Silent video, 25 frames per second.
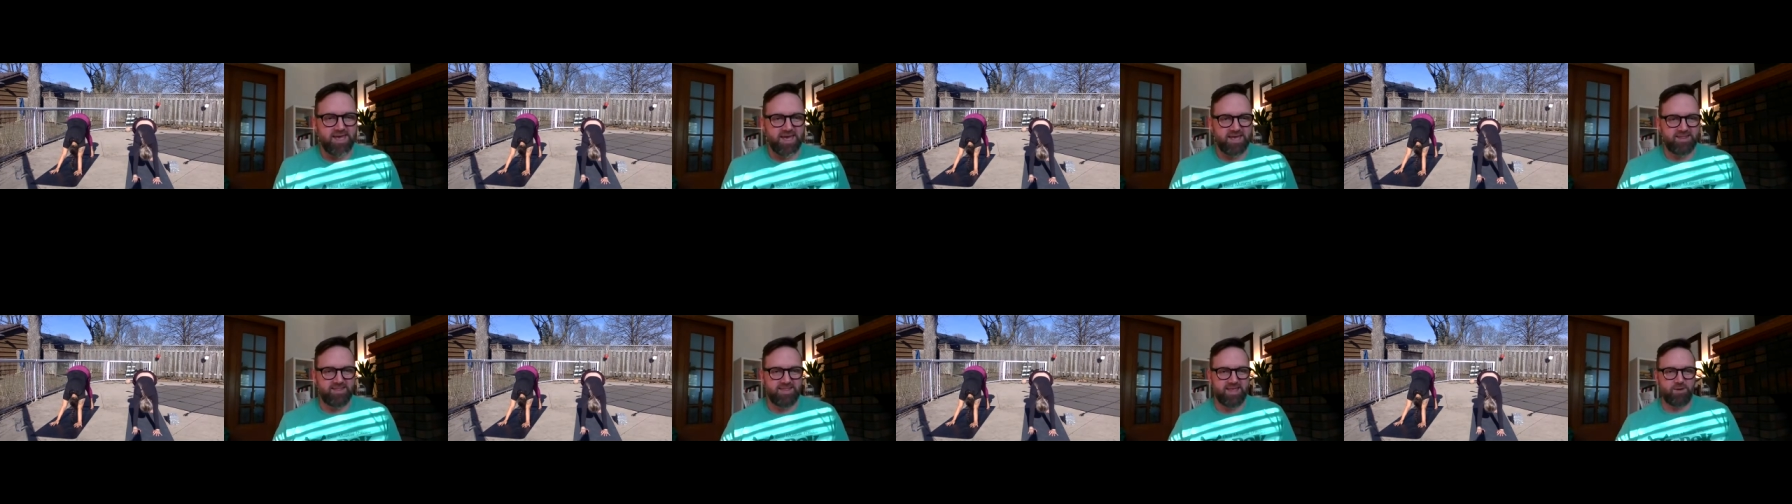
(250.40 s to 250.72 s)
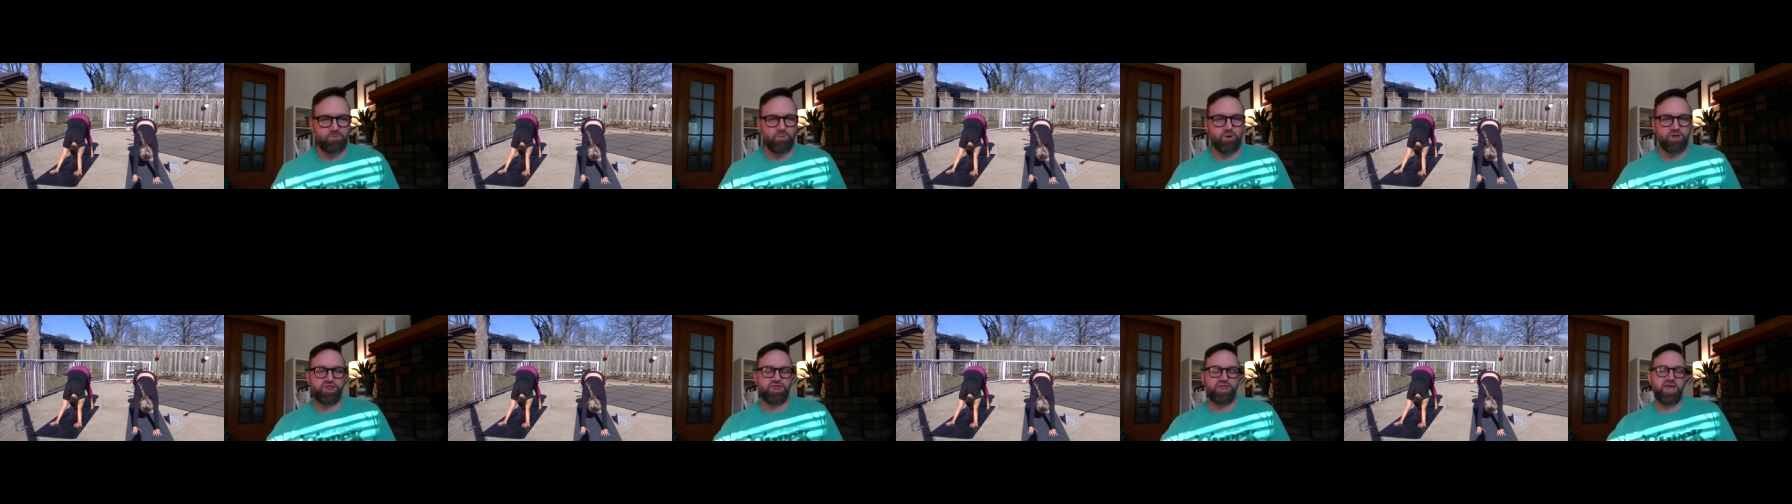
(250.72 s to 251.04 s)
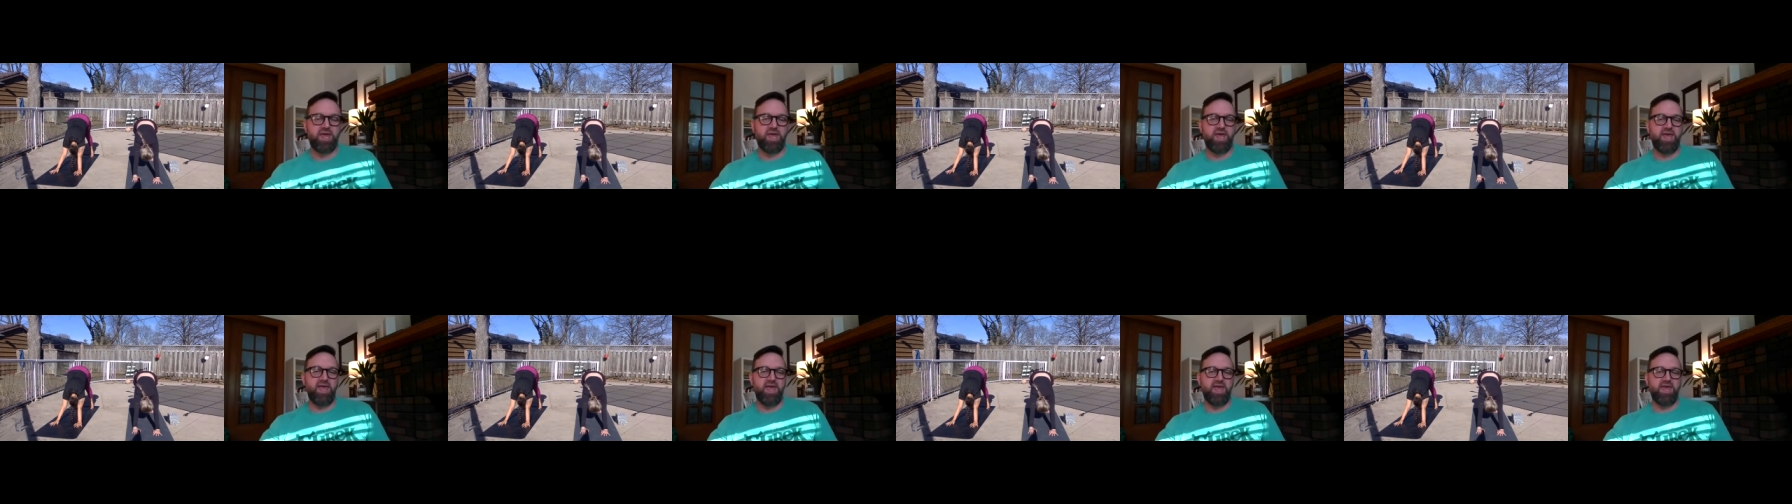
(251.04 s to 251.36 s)
And then with
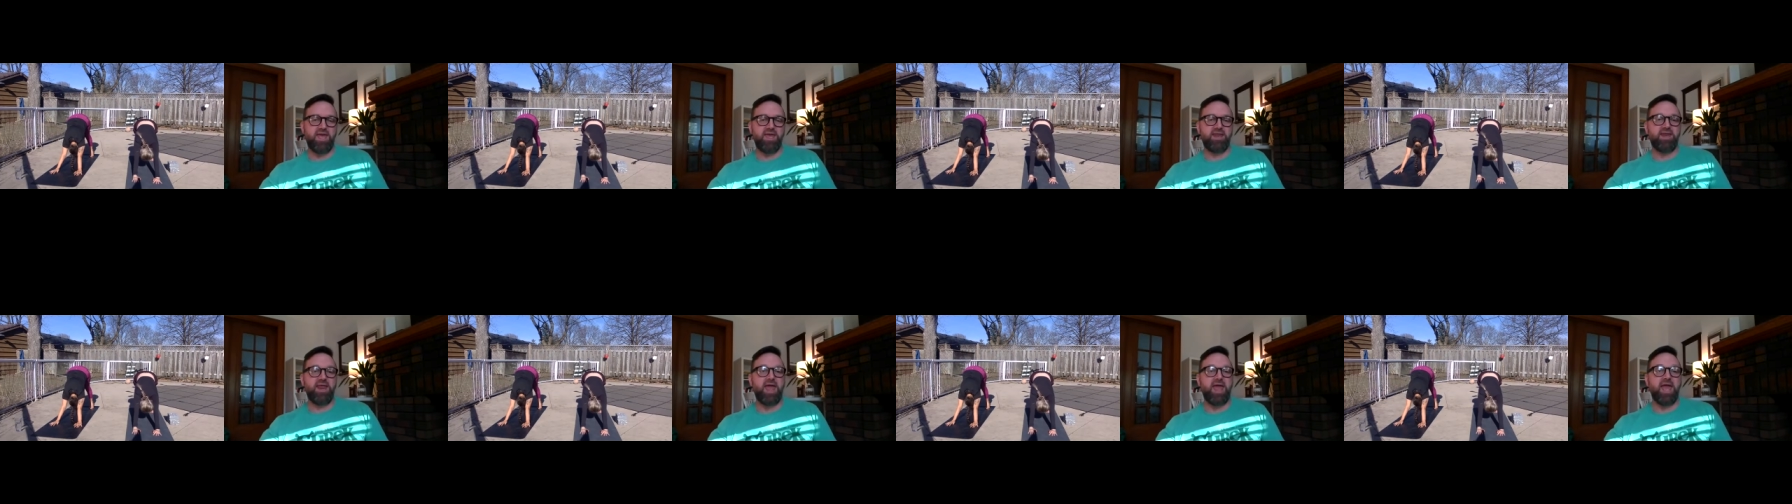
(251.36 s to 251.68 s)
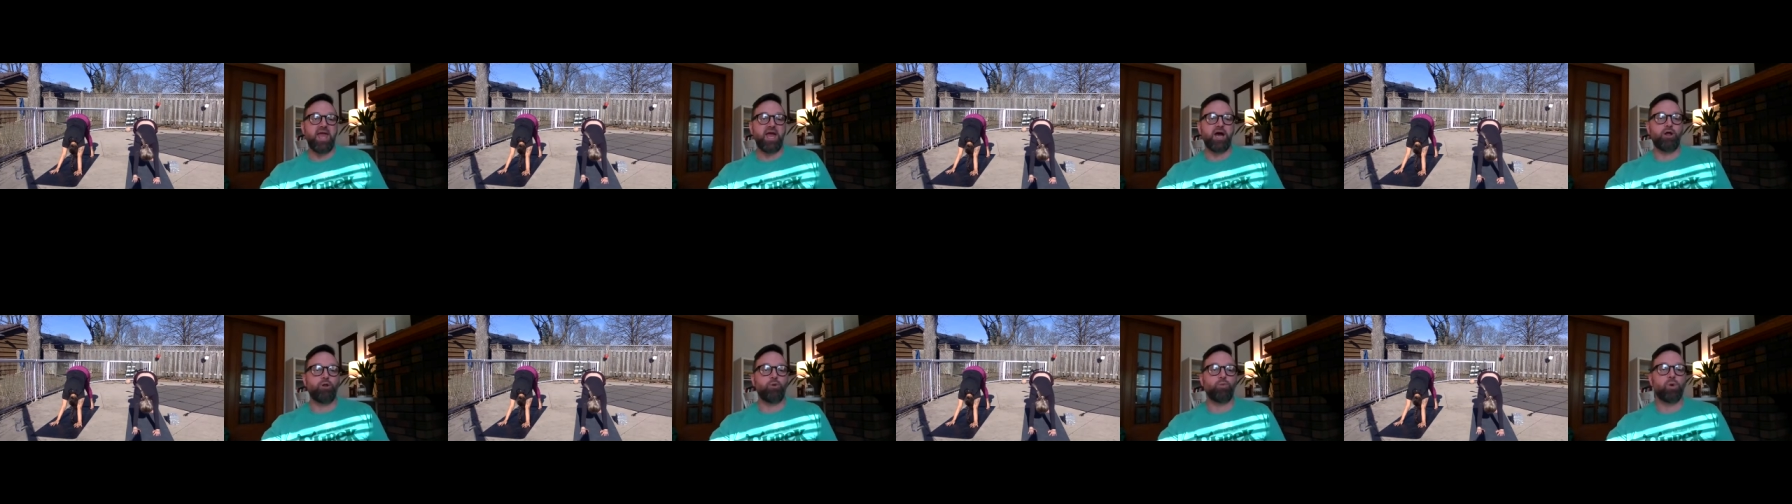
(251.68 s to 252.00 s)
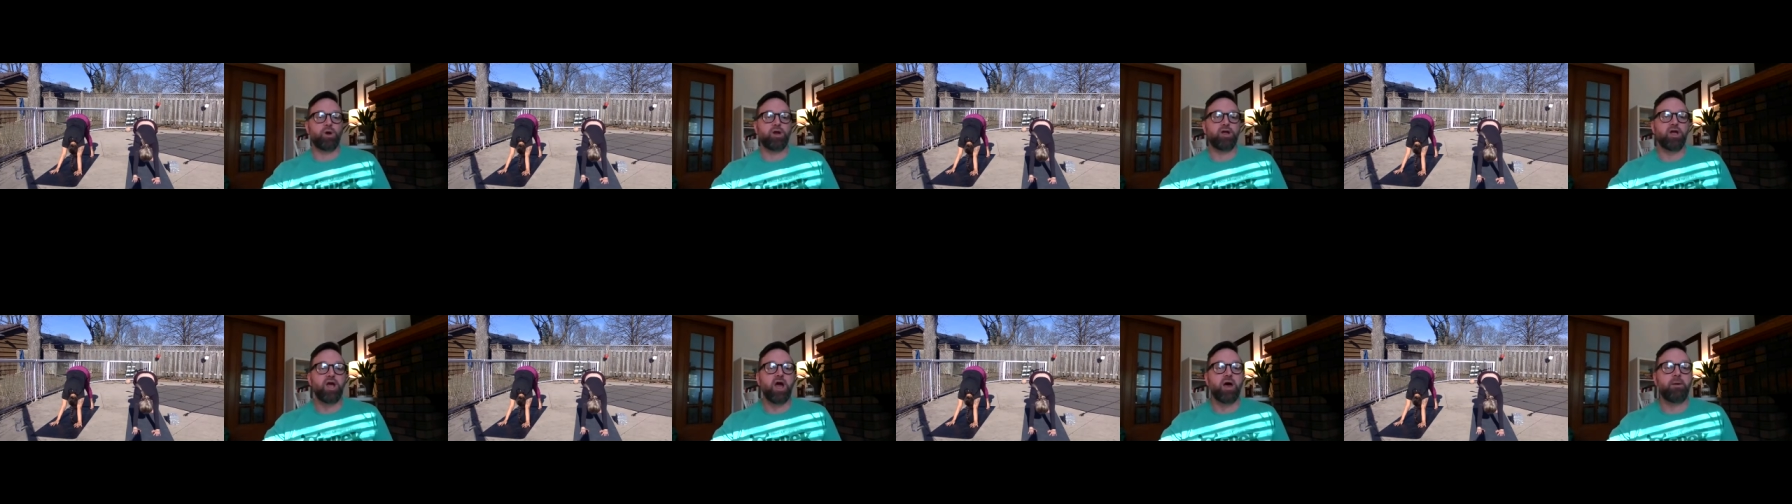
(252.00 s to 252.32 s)
the inhale,
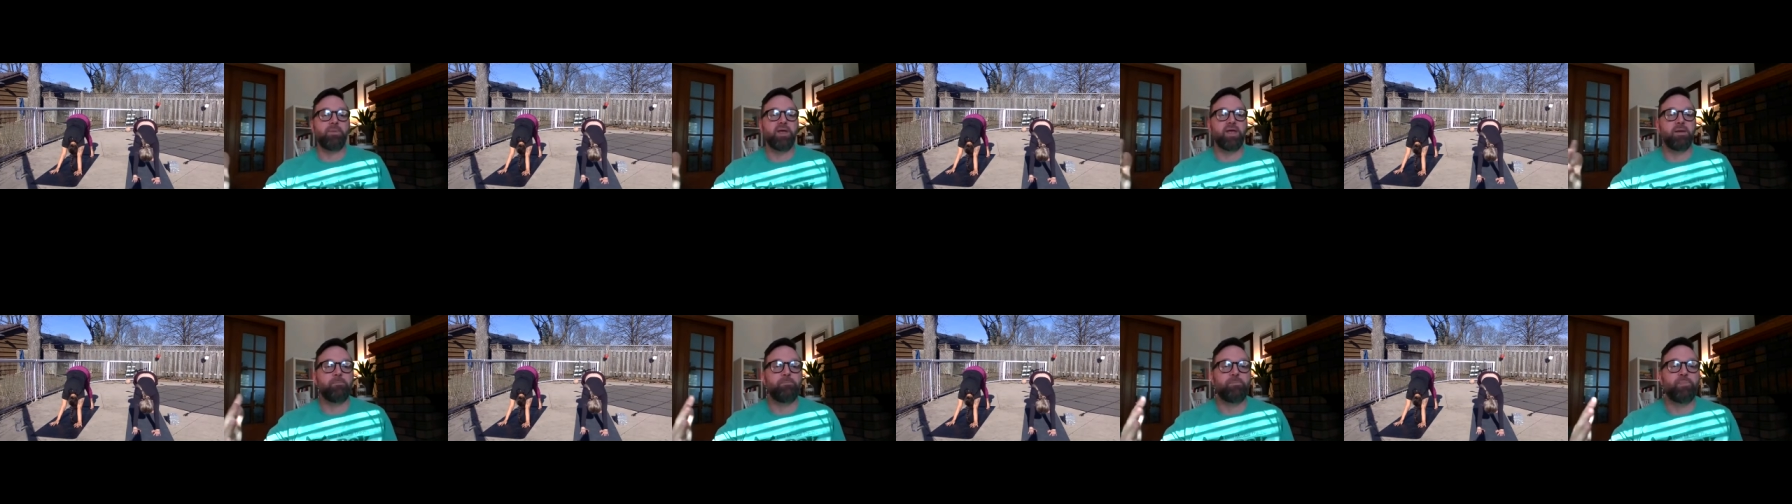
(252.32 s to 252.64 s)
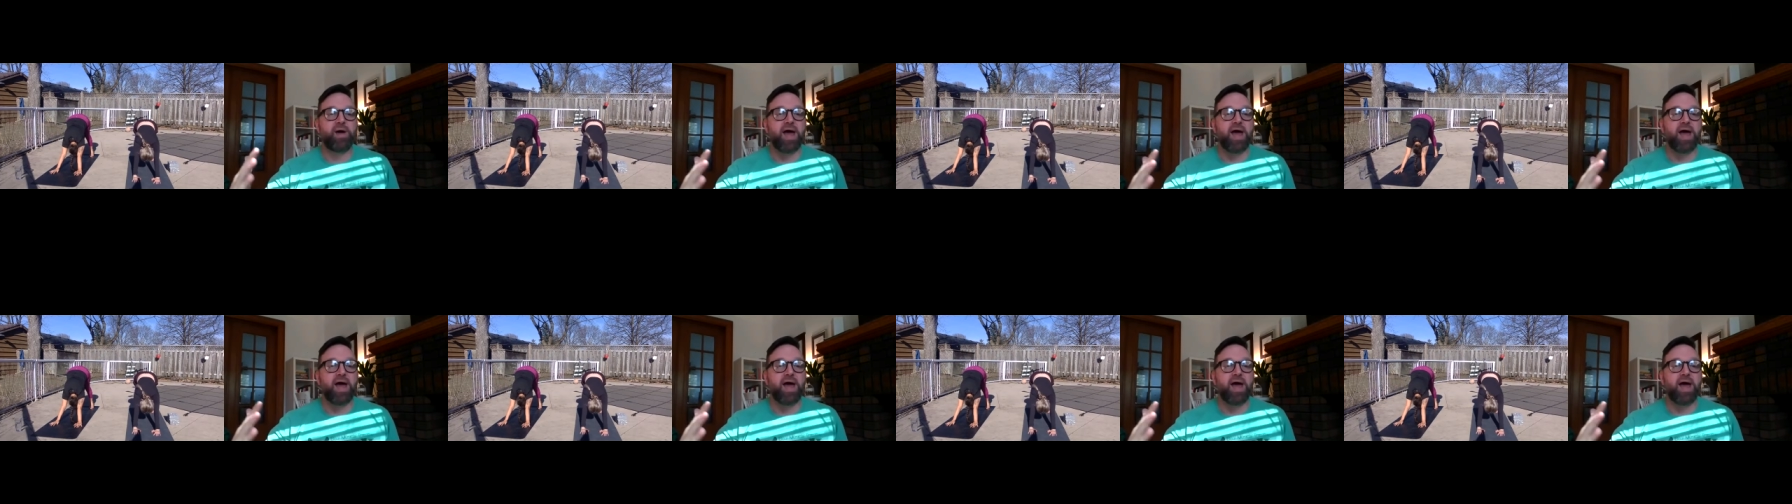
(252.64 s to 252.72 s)
we're coming